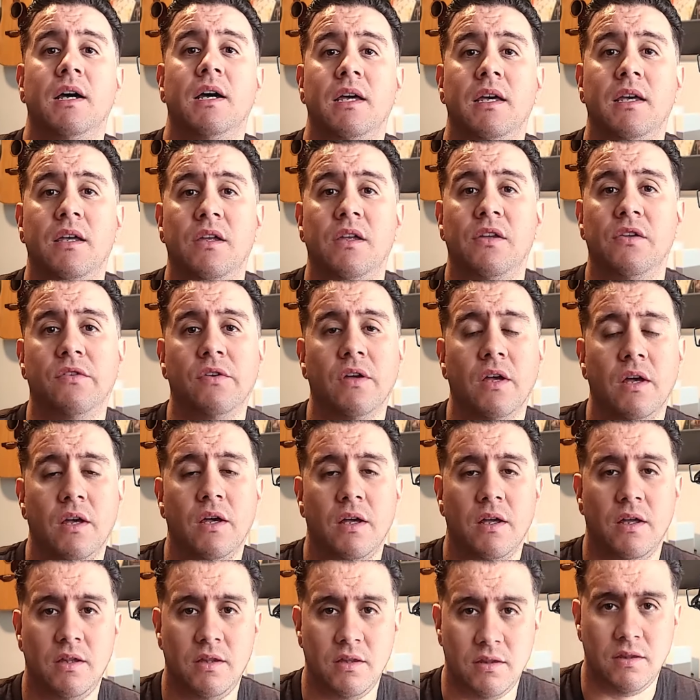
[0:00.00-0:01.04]
is
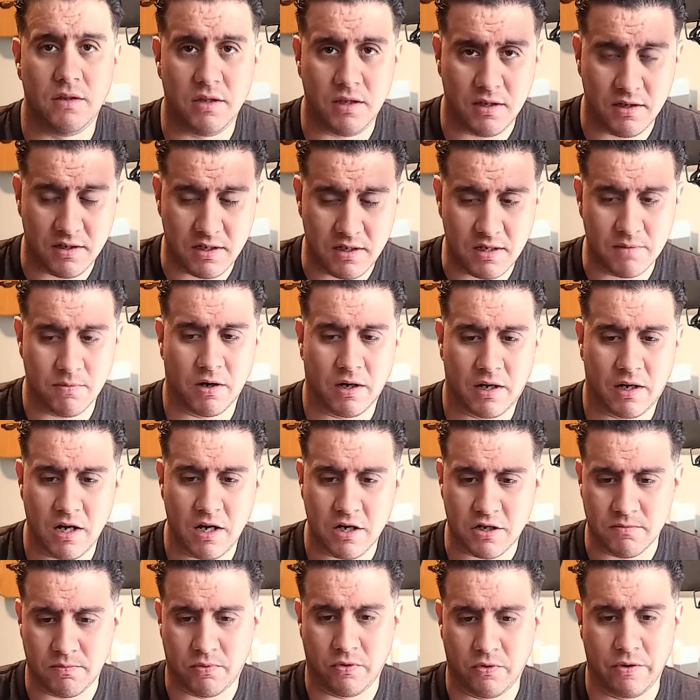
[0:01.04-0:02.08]
the
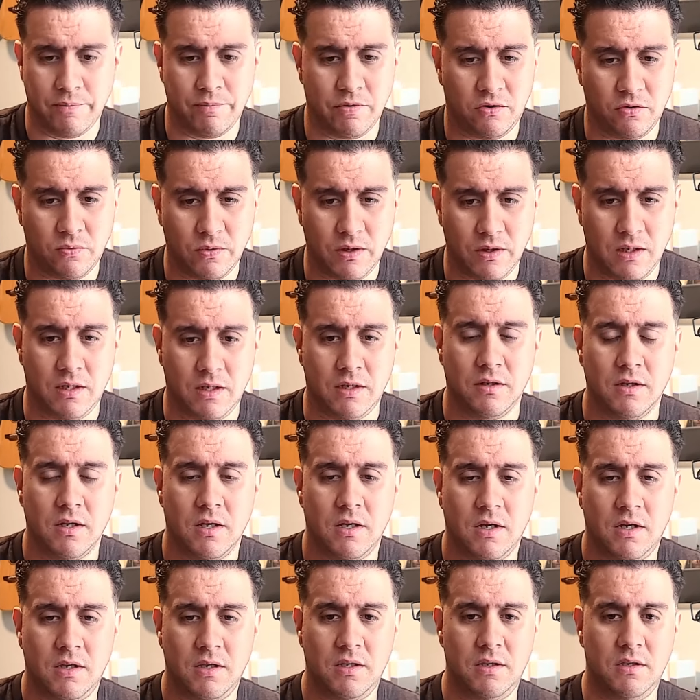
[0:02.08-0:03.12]
demarcation point between,
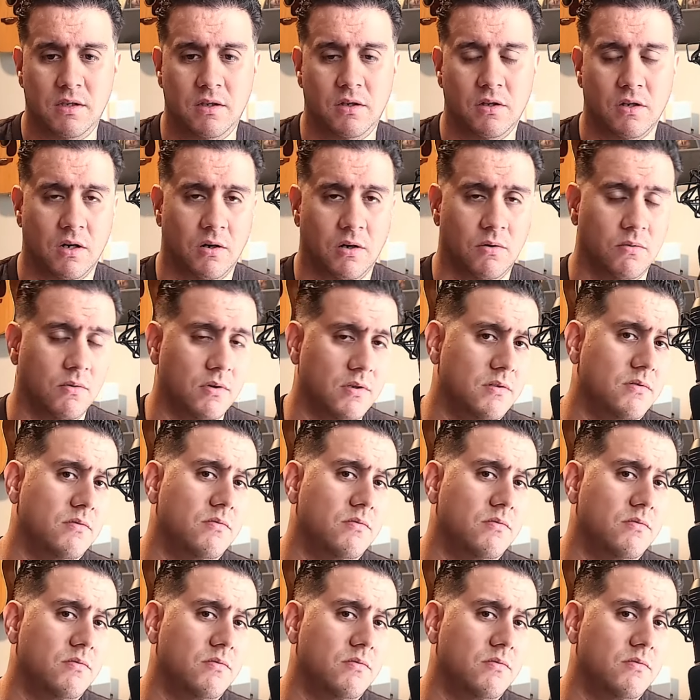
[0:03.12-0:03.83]
you know,